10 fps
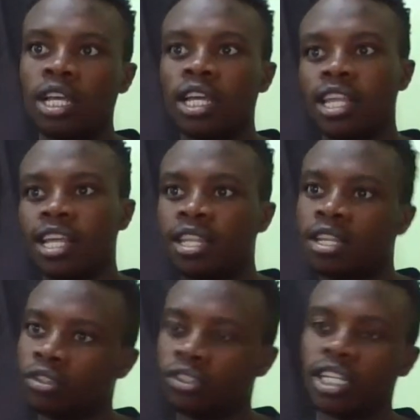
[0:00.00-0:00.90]
There are three
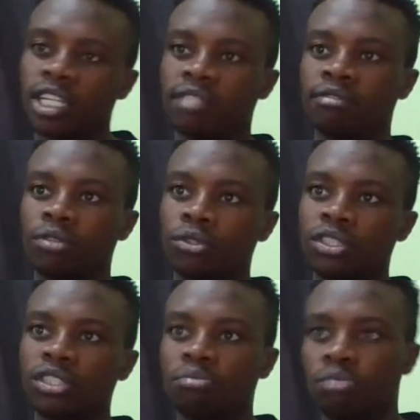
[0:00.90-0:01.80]
consecutive
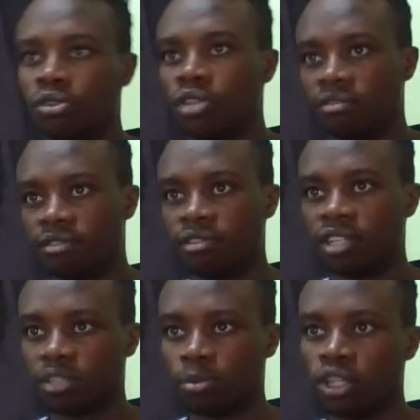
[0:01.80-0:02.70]
closes below the 50
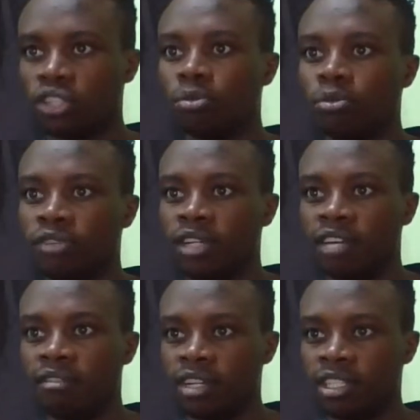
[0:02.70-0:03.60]
exponential moving
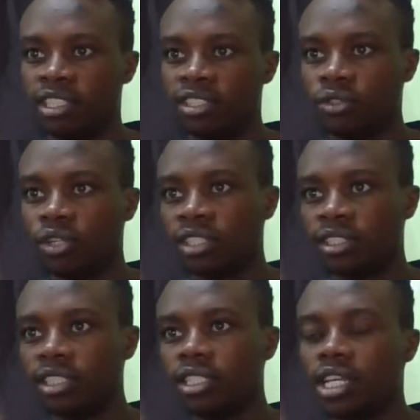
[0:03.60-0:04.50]
average. As you can
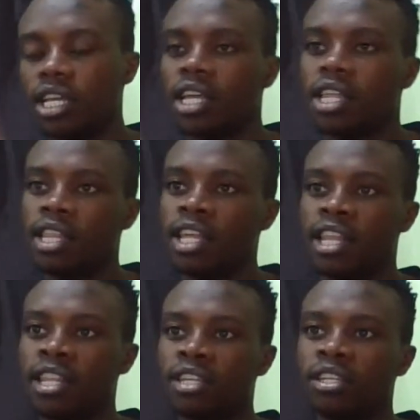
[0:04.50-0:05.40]
see, there
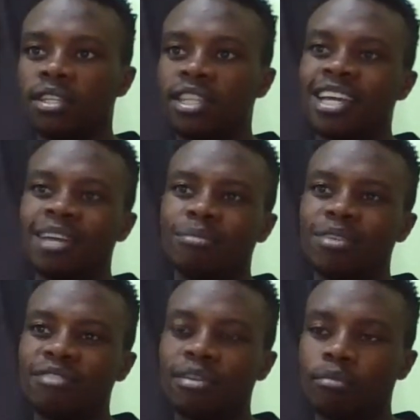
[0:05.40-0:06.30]
are
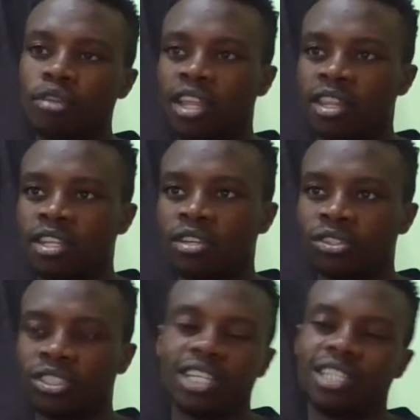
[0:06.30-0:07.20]
even more than three
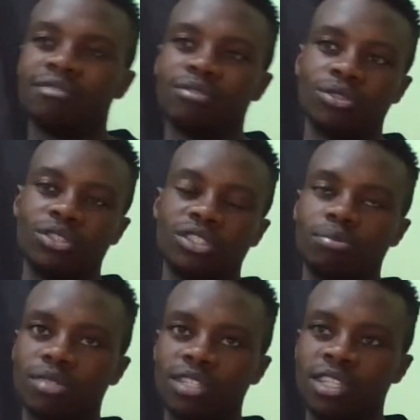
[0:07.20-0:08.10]
consecutive closes
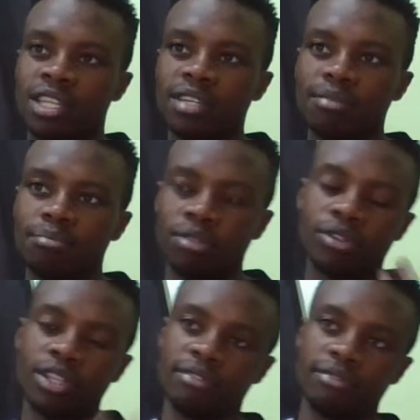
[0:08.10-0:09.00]
in the below
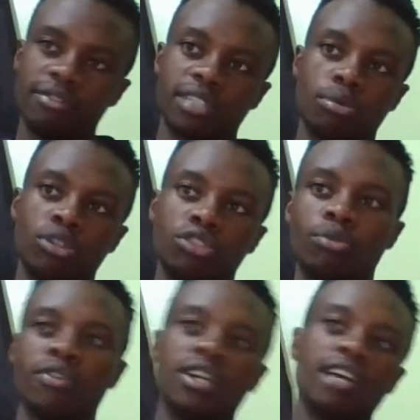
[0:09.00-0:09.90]
the 50 exponential
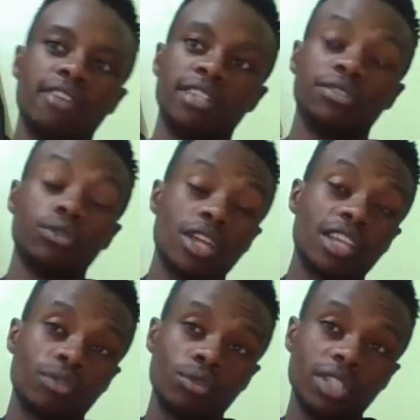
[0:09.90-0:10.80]
moving average. So
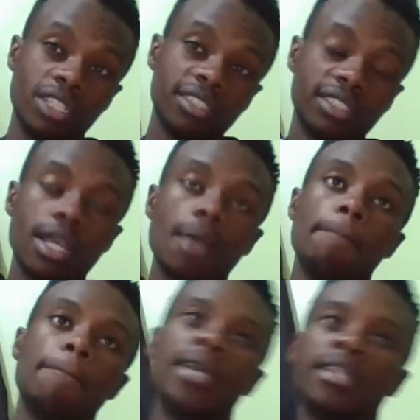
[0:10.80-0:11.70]
that rule is
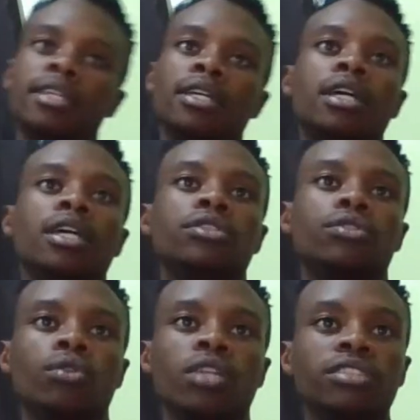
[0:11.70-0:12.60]
met.
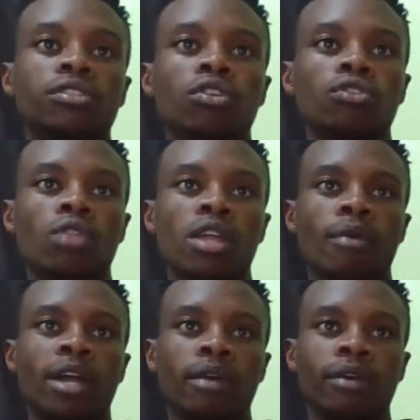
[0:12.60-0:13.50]
So let's go to the
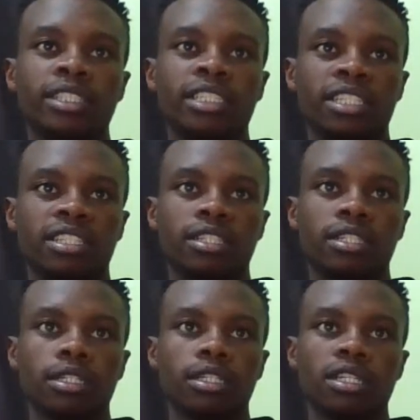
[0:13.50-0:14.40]
1 hour chart.
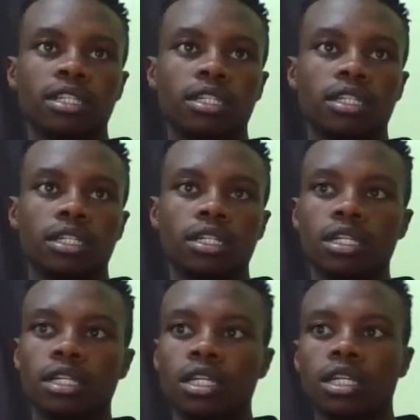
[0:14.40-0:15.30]

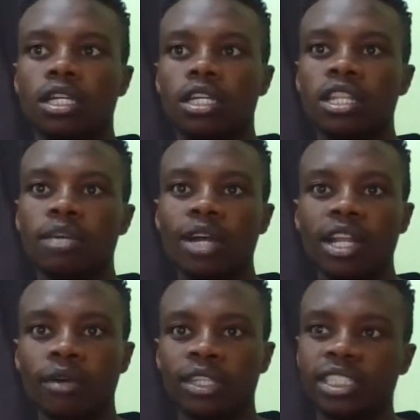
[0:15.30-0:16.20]
In the 1
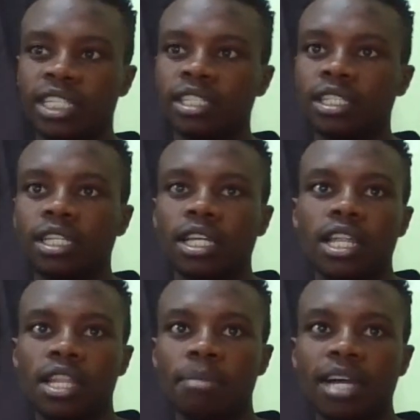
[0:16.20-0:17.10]
hour chart,
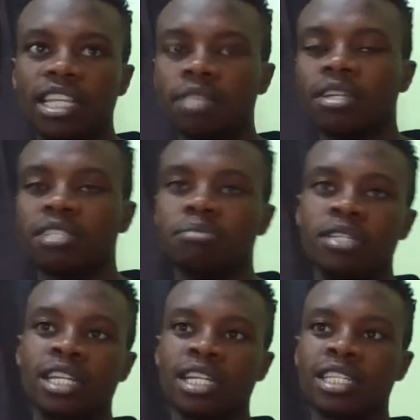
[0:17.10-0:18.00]
the market must be
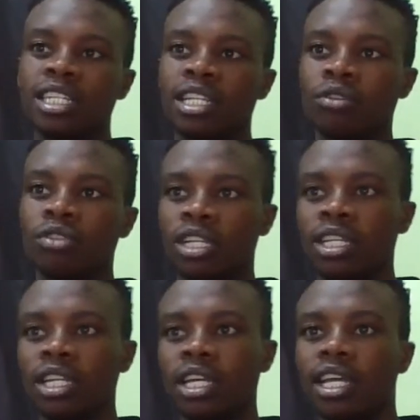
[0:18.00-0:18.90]
in a clear
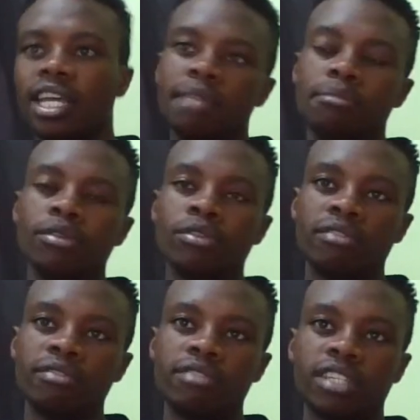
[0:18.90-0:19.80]
downtrend and below the
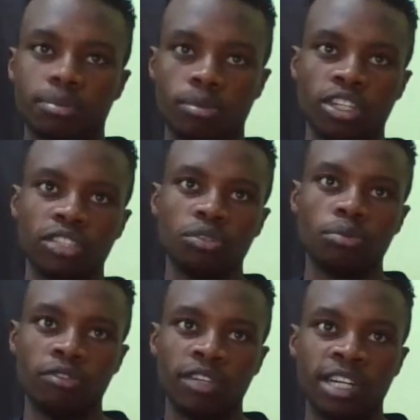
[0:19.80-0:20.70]
50 exponential
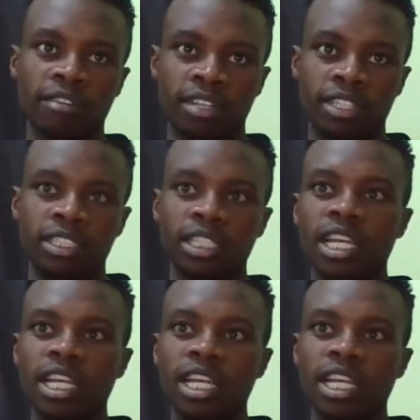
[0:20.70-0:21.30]
moving average.